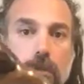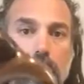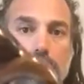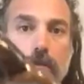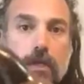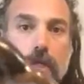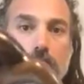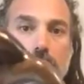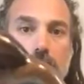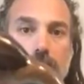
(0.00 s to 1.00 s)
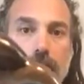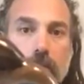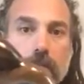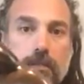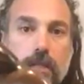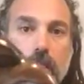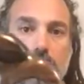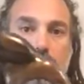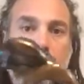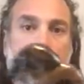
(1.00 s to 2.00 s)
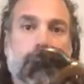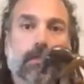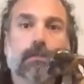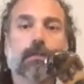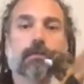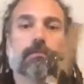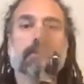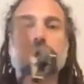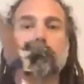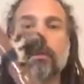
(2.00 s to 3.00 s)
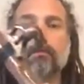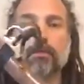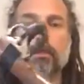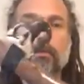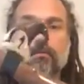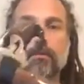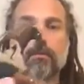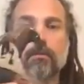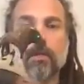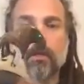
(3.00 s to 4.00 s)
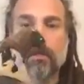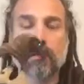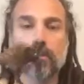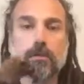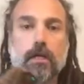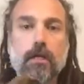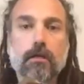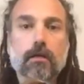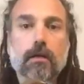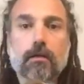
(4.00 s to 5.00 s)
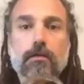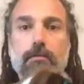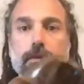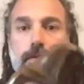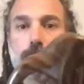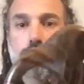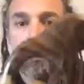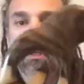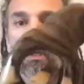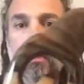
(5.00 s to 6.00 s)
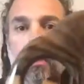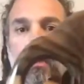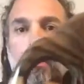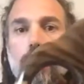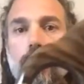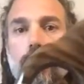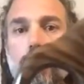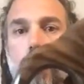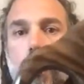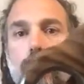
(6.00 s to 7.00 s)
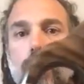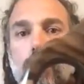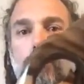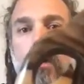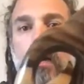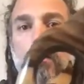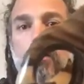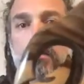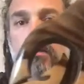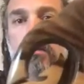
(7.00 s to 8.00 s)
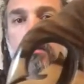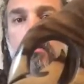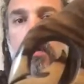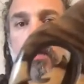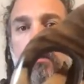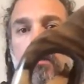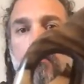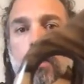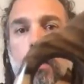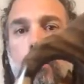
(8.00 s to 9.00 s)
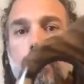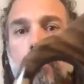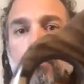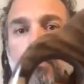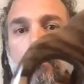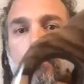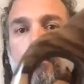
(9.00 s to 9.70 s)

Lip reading: So the negative space, the empty space there, is supposed to represent the moon, and then inside of there, it's supposed to be the side profile or the silhouette of a howling wolf.